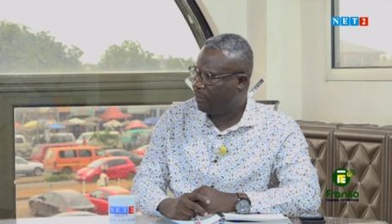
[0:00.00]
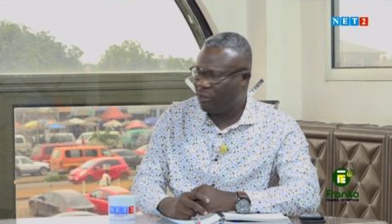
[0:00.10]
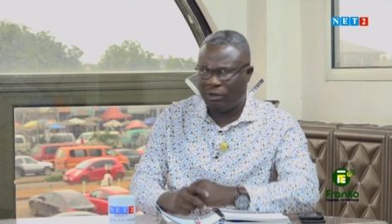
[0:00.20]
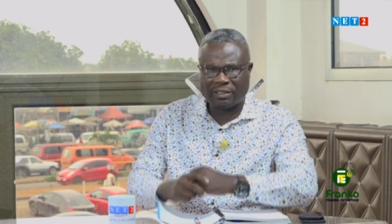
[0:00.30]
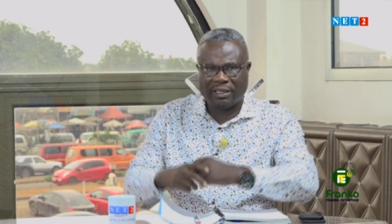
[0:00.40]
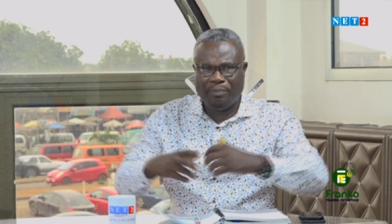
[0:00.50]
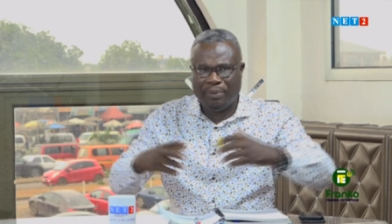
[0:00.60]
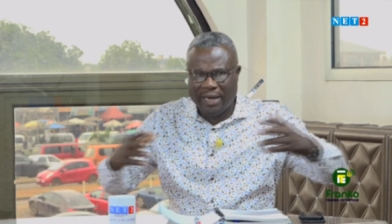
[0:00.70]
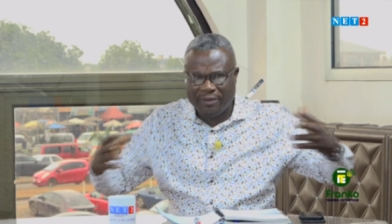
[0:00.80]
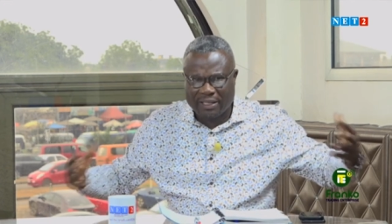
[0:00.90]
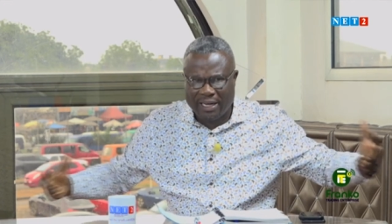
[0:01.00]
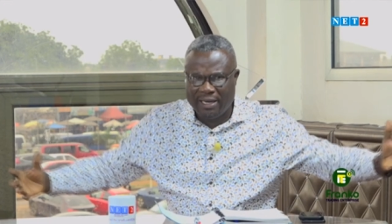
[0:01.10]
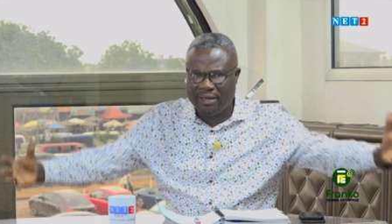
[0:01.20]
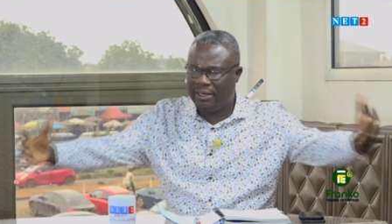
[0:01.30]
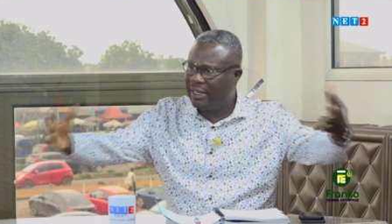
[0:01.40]
Because he believes
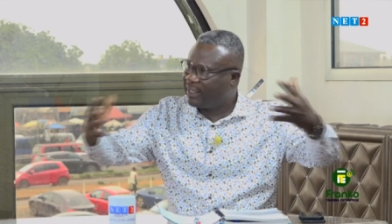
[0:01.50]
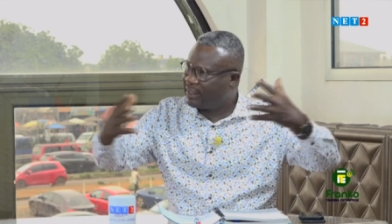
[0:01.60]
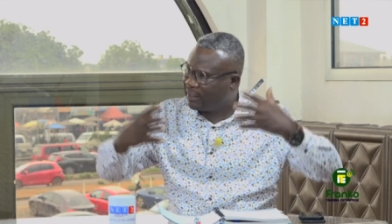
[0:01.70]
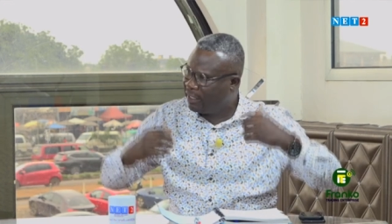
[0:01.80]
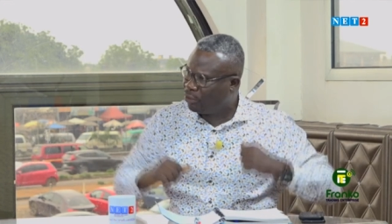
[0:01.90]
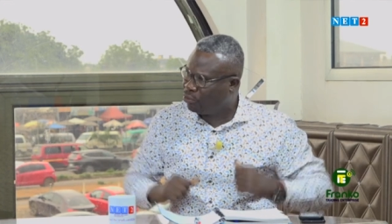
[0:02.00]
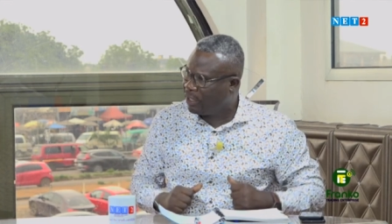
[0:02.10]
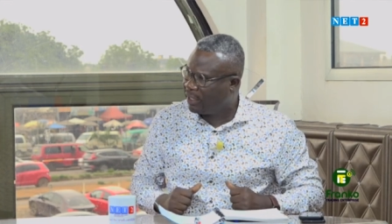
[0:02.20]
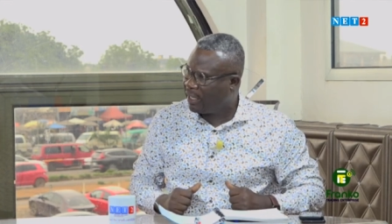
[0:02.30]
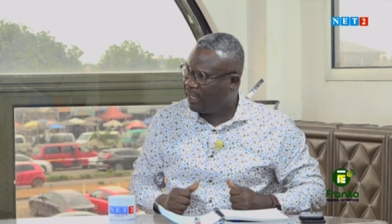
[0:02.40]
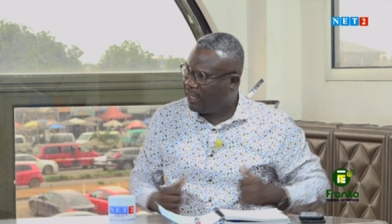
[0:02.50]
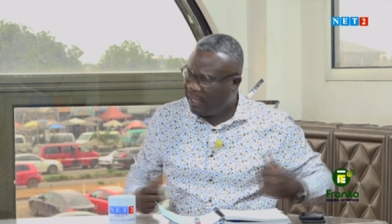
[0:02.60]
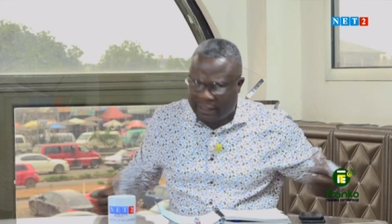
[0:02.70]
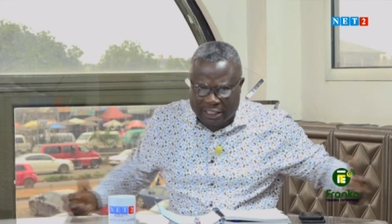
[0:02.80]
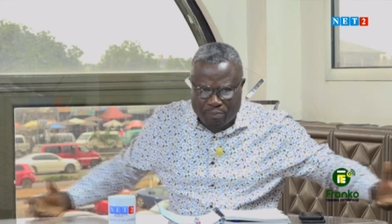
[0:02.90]
in, let us think together,
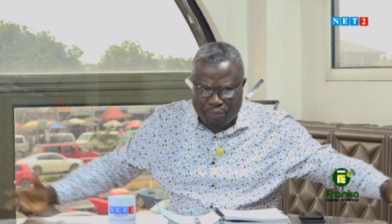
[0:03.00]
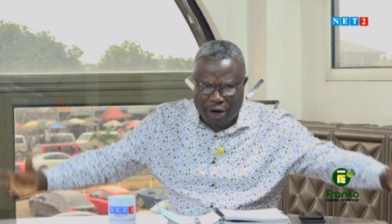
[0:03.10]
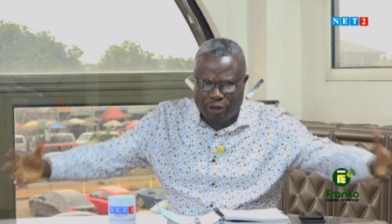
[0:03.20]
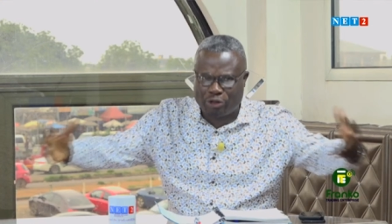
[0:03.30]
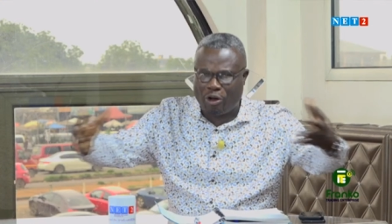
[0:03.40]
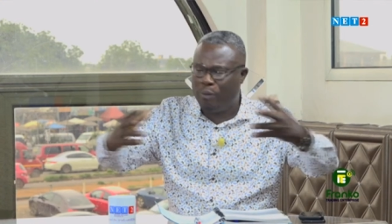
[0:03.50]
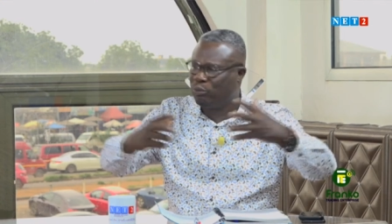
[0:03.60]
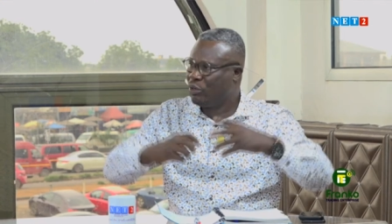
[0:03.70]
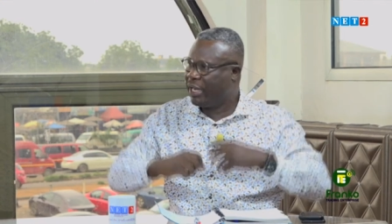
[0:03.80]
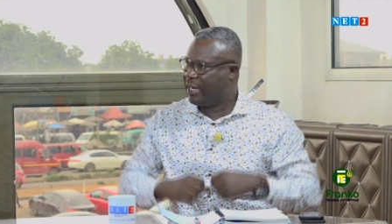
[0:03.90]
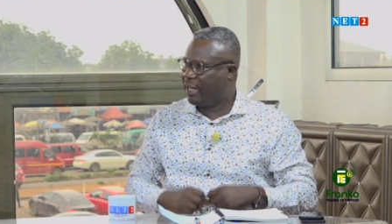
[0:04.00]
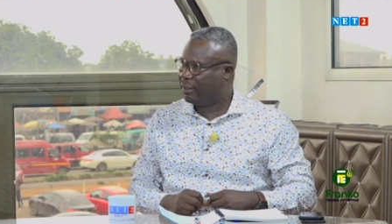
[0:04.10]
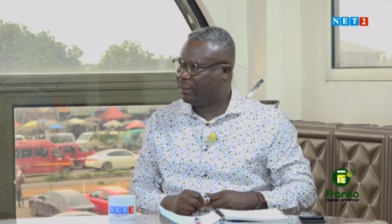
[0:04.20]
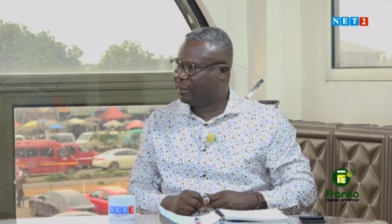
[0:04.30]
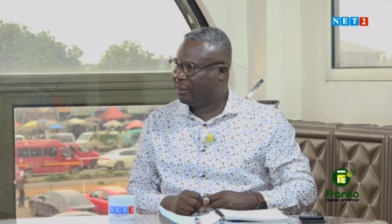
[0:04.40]
let us brainstorm
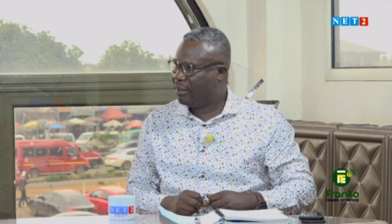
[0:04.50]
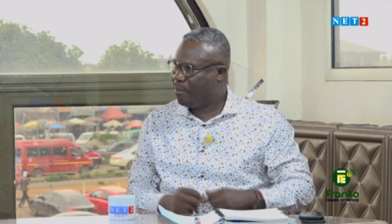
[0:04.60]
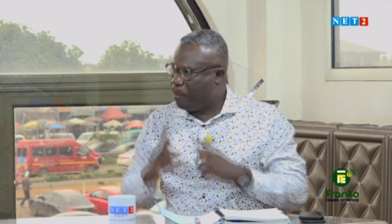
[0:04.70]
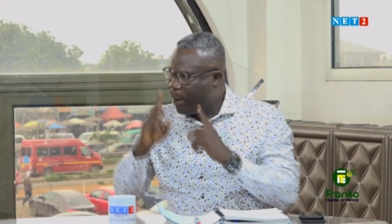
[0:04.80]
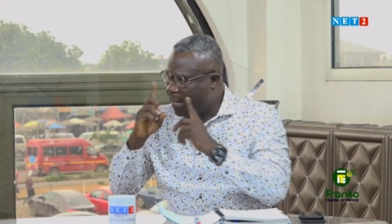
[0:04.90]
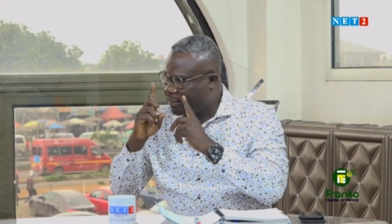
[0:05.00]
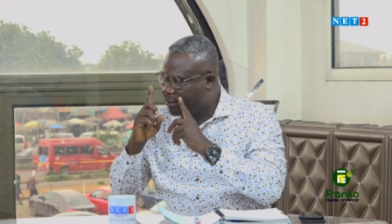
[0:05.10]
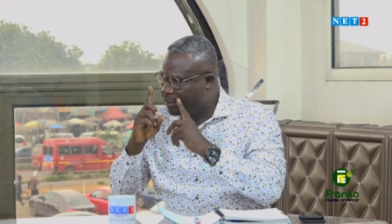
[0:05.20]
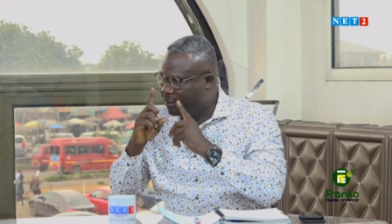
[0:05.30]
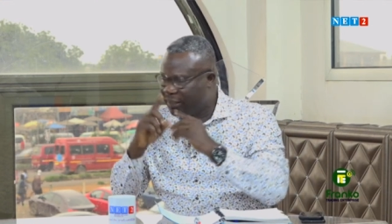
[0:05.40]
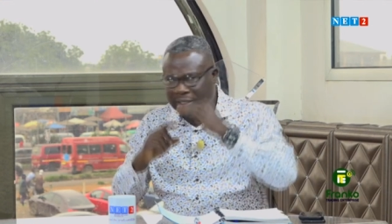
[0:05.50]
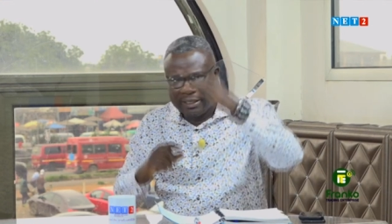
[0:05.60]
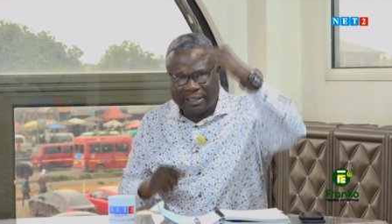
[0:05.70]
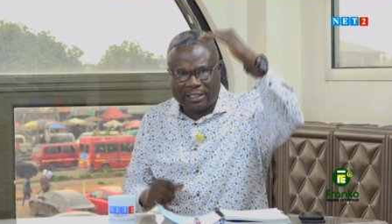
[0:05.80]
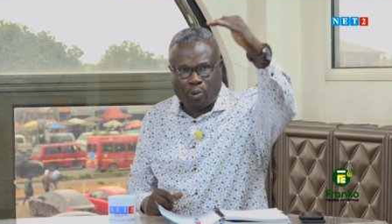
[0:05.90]
together. But
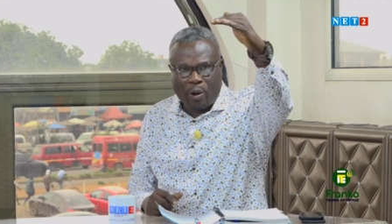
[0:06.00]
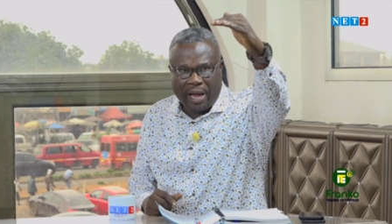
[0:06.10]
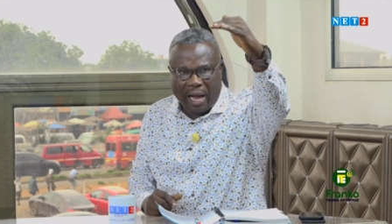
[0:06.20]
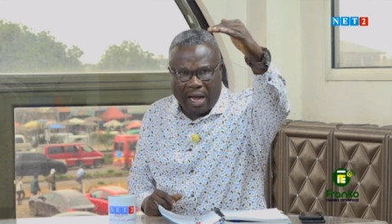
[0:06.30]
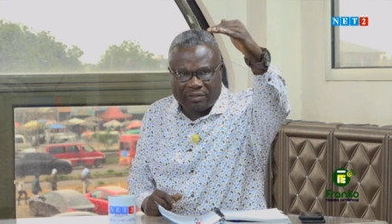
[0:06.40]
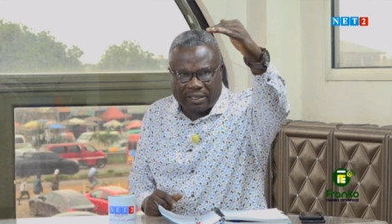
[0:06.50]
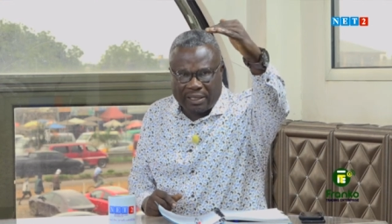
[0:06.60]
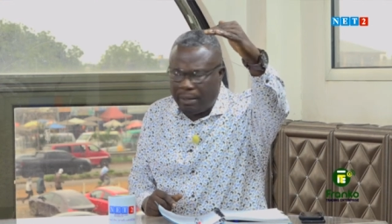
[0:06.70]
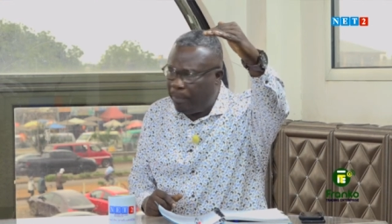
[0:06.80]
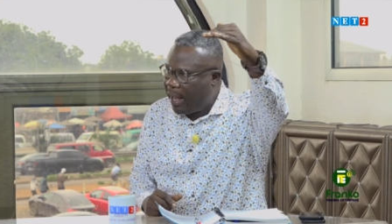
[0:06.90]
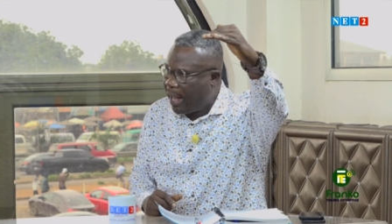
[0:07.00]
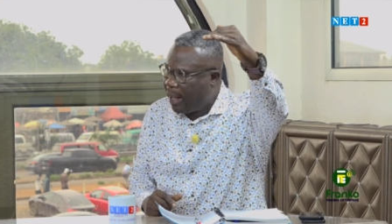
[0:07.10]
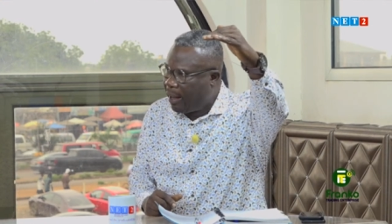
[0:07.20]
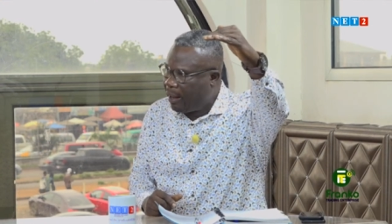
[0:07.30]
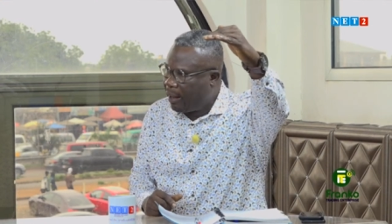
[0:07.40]
this is where I have set the
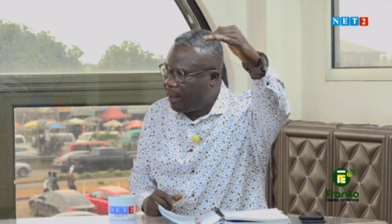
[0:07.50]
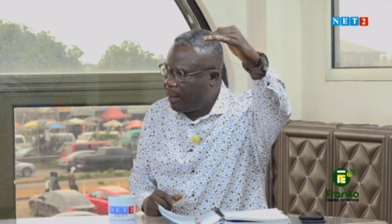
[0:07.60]
bar. Mm.